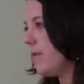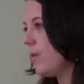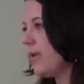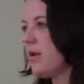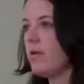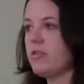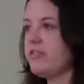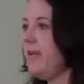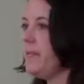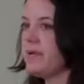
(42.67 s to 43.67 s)
We don't
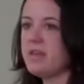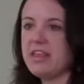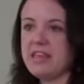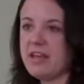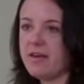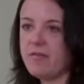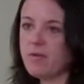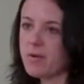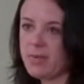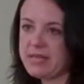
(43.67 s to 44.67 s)
typically think of
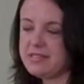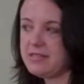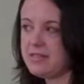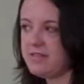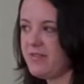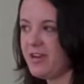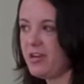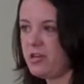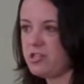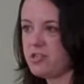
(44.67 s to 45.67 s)
workplaces as very
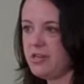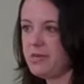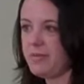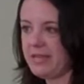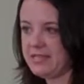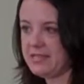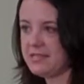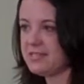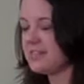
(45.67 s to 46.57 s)
nurturing places.